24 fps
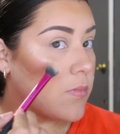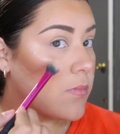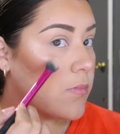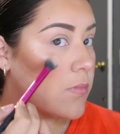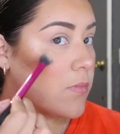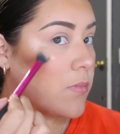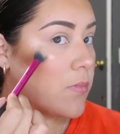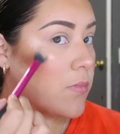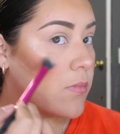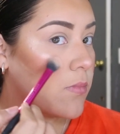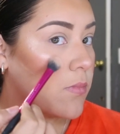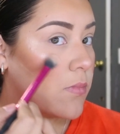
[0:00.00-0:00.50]

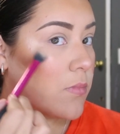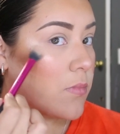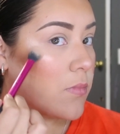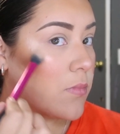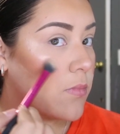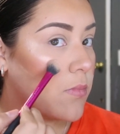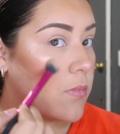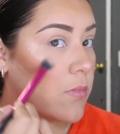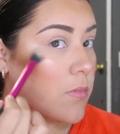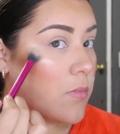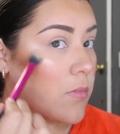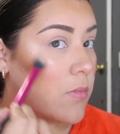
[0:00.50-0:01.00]

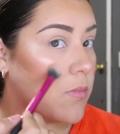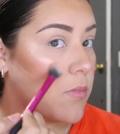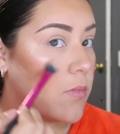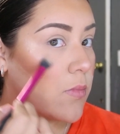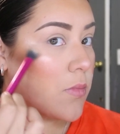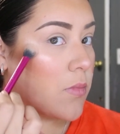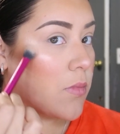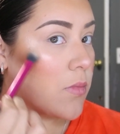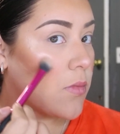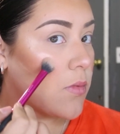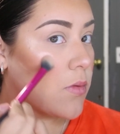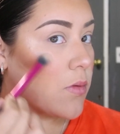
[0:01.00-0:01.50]

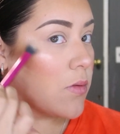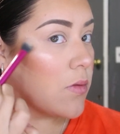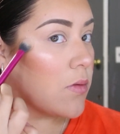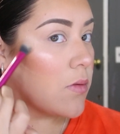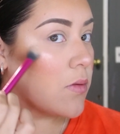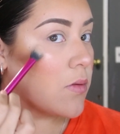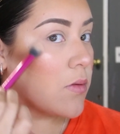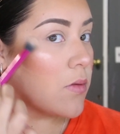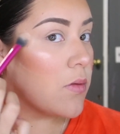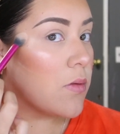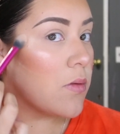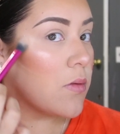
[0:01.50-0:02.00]

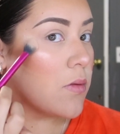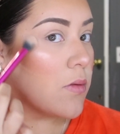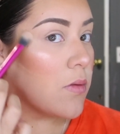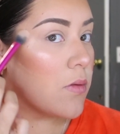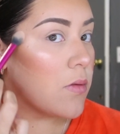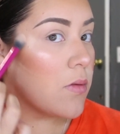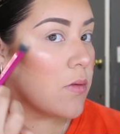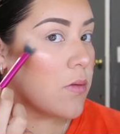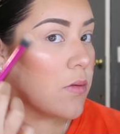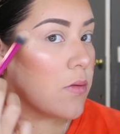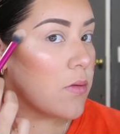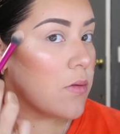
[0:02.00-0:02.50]

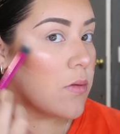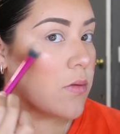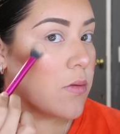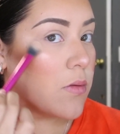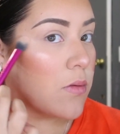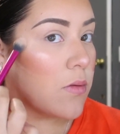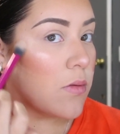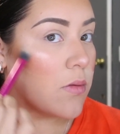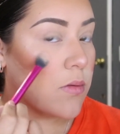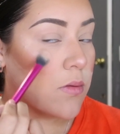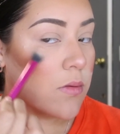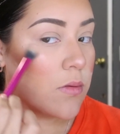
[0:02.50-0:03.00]

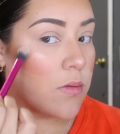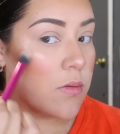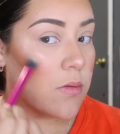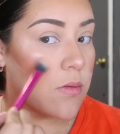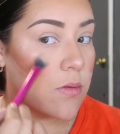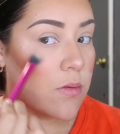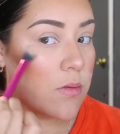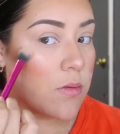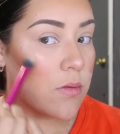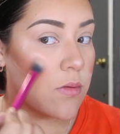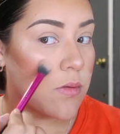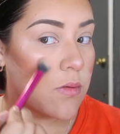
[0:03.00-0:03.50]

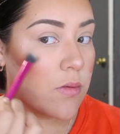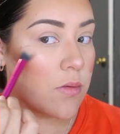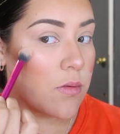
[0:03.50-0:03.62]
Nothing is said.